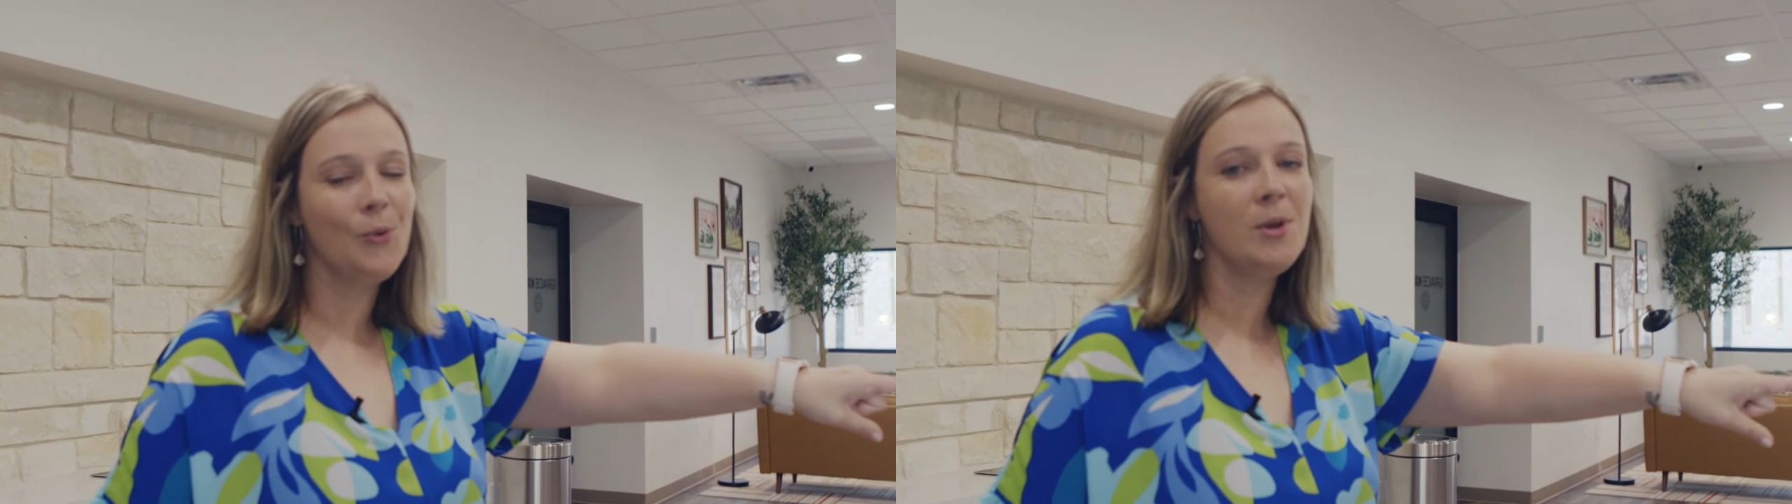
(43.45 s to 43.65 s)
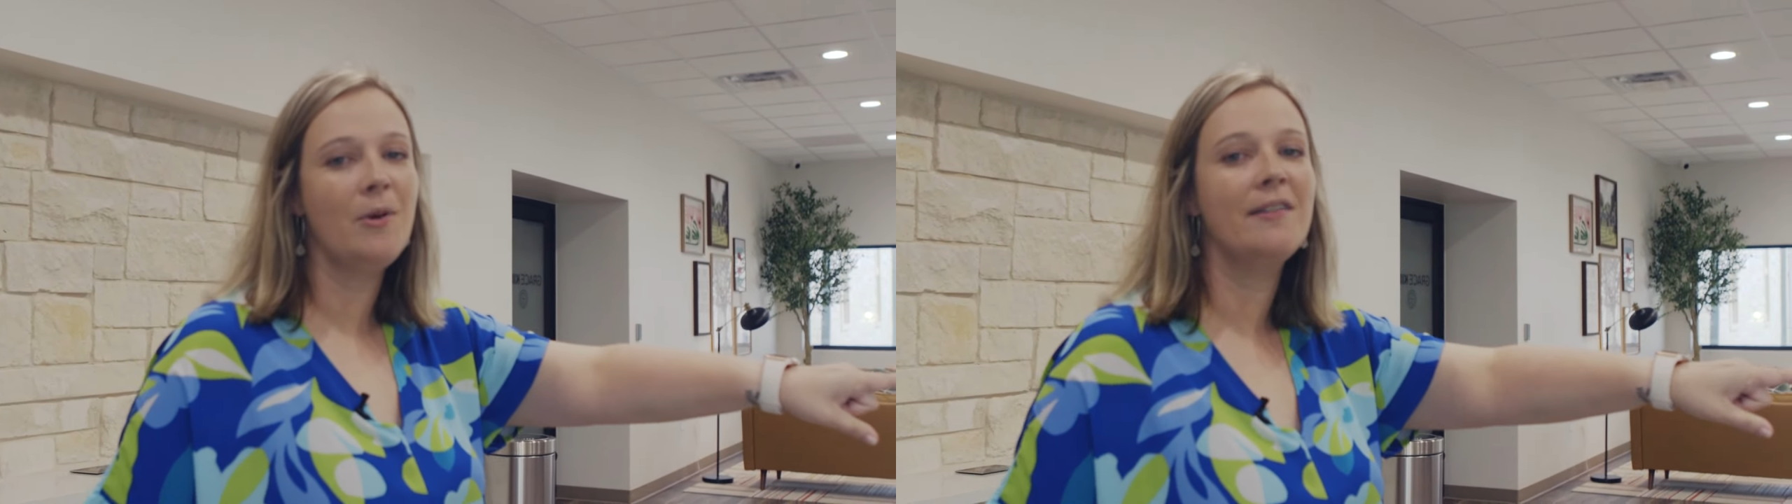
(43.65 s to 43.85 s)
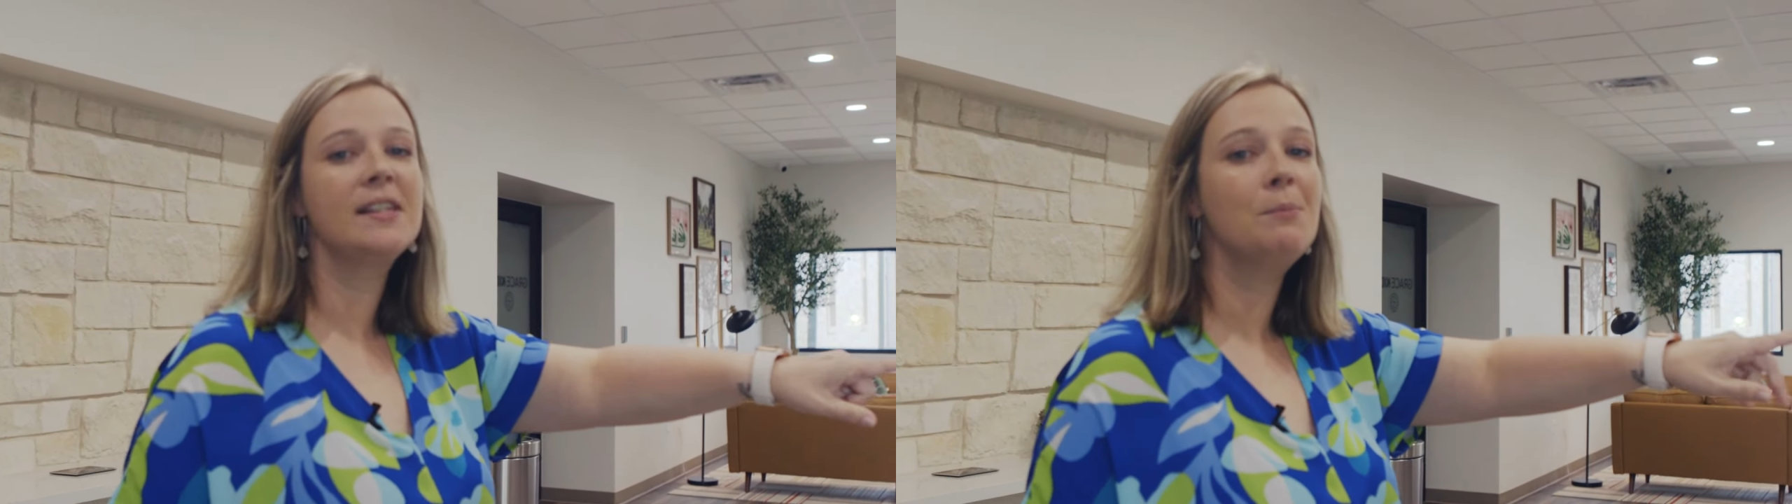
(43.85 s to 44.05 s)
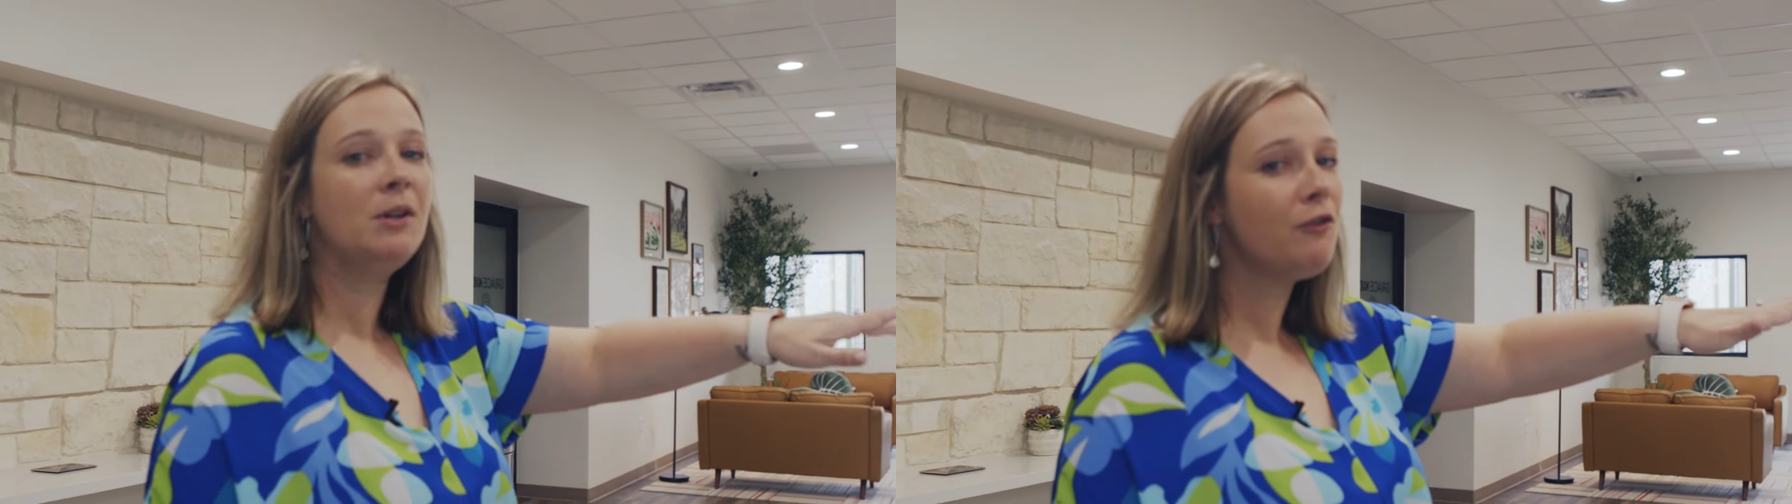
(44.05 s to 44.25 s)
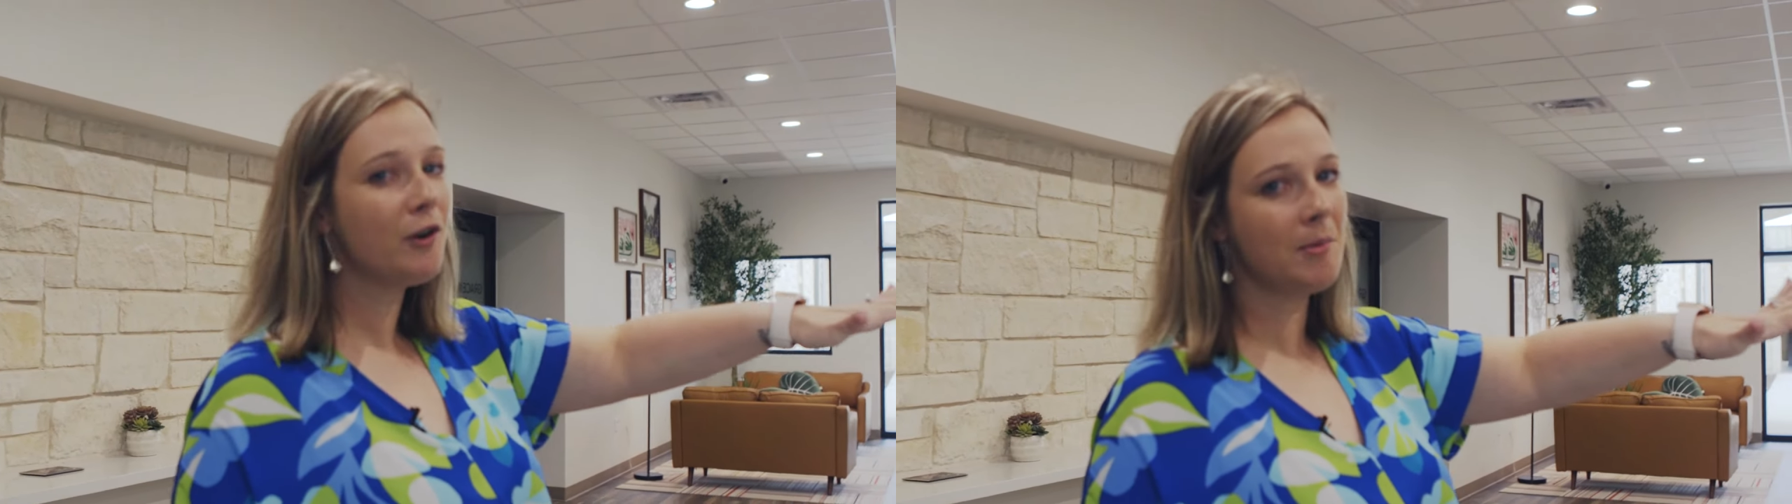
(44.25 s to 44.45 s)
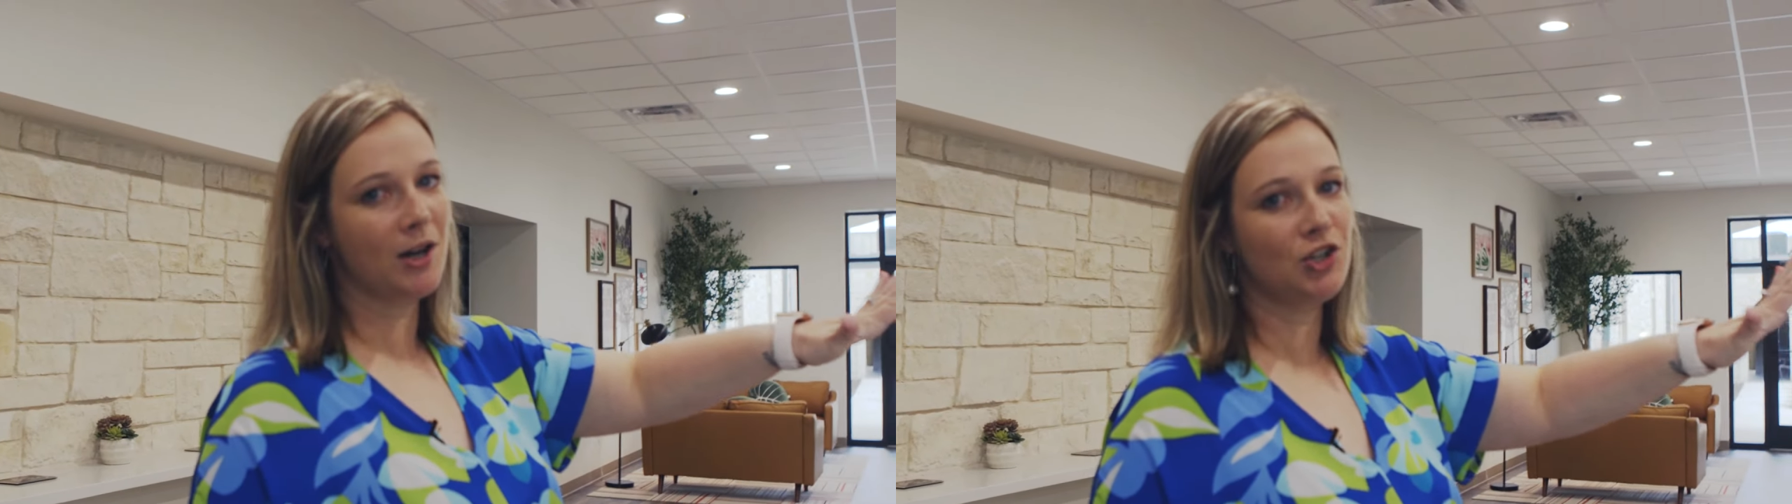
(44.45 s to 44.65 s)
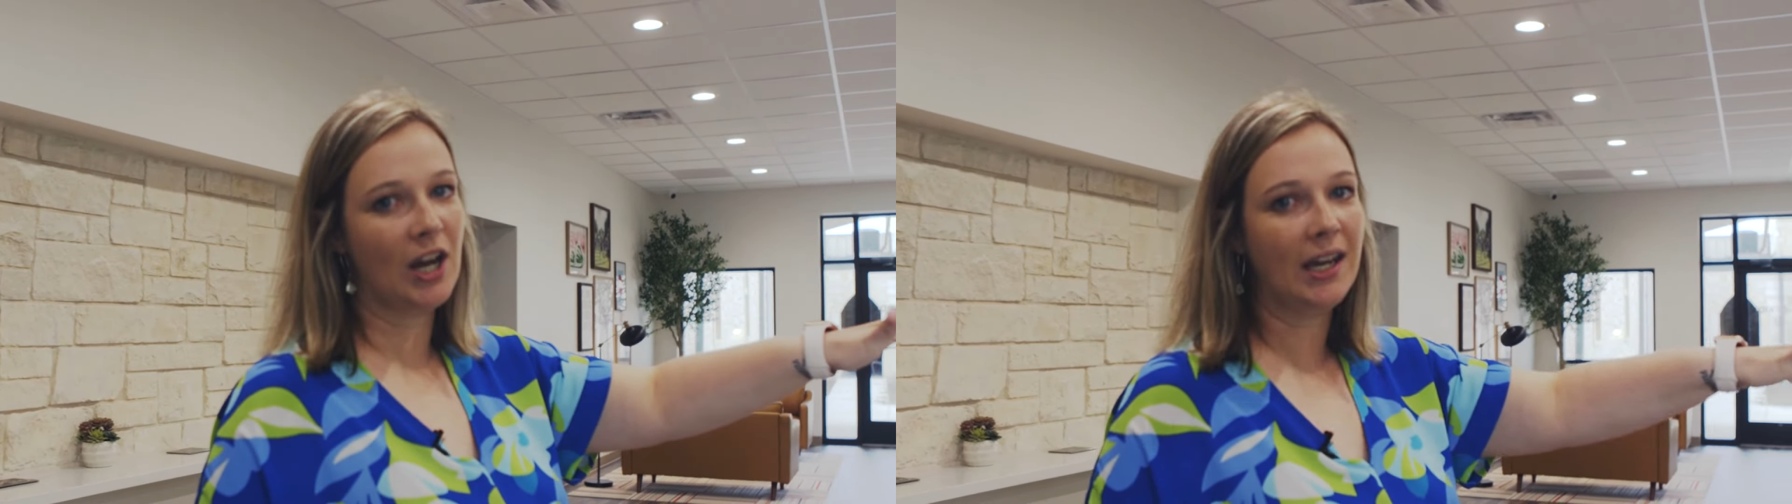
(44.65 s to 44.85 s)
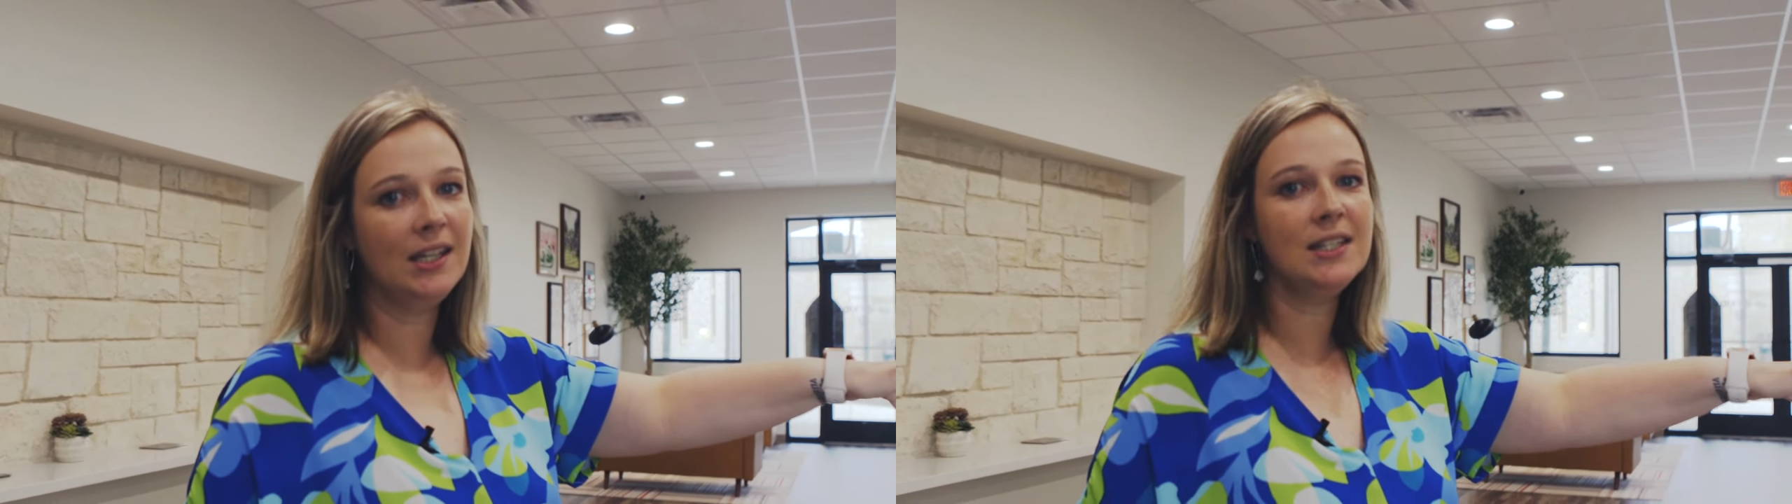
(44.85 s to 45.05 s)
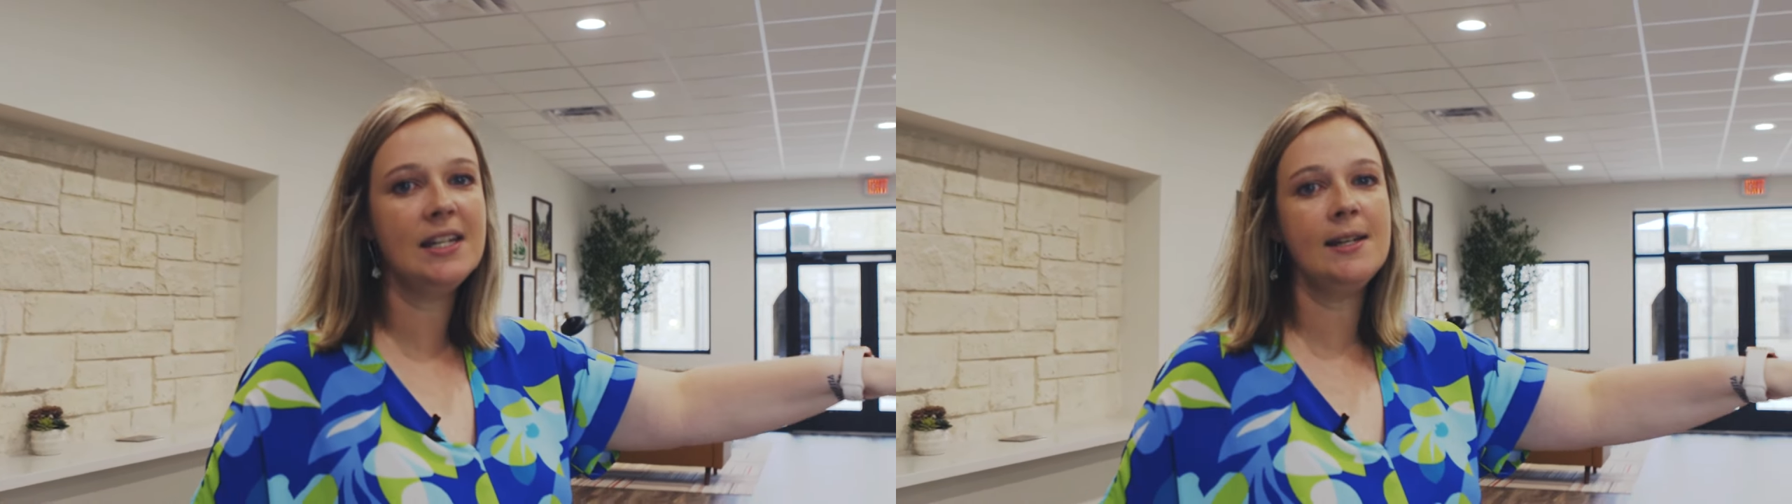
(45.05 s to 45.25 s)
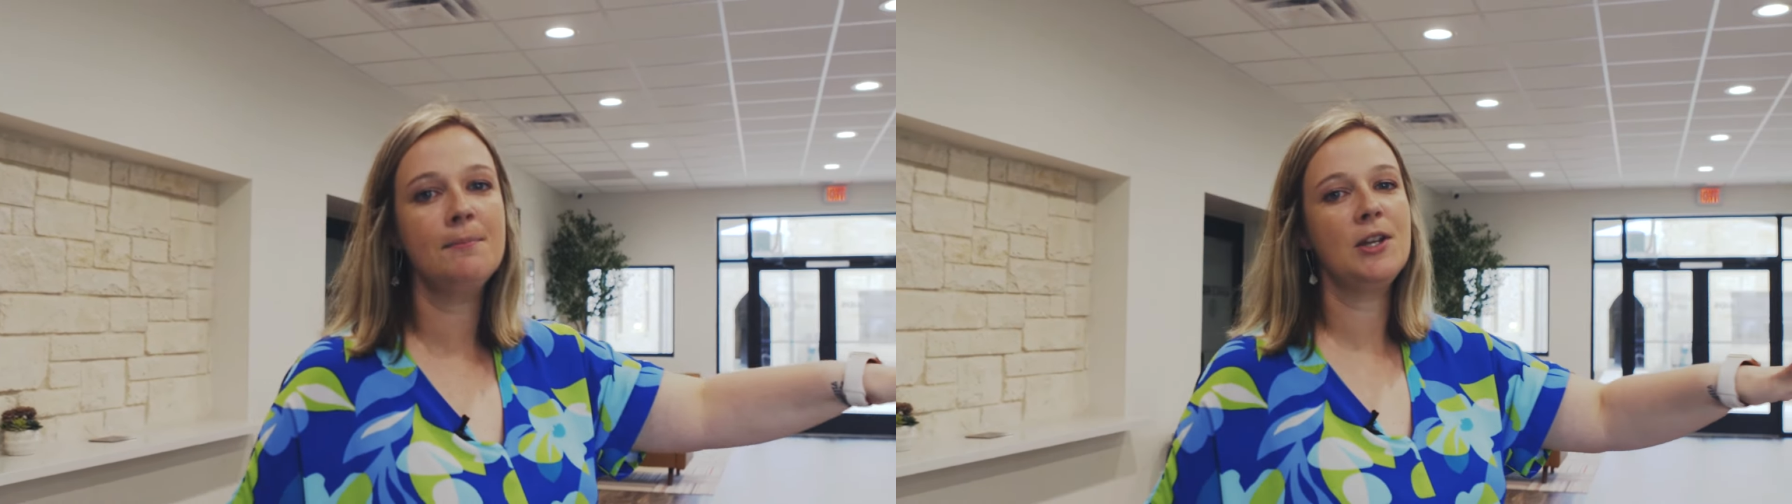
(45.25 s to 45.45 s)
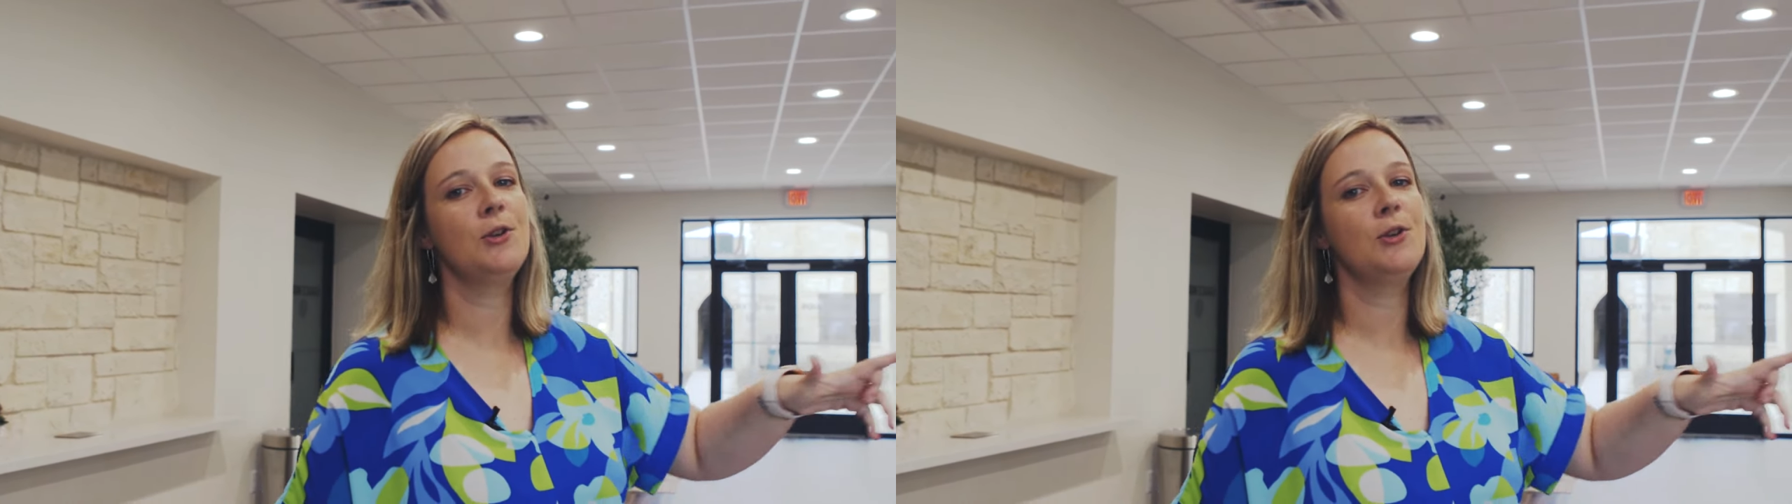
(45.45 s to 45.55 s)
We will have someone from our check-in team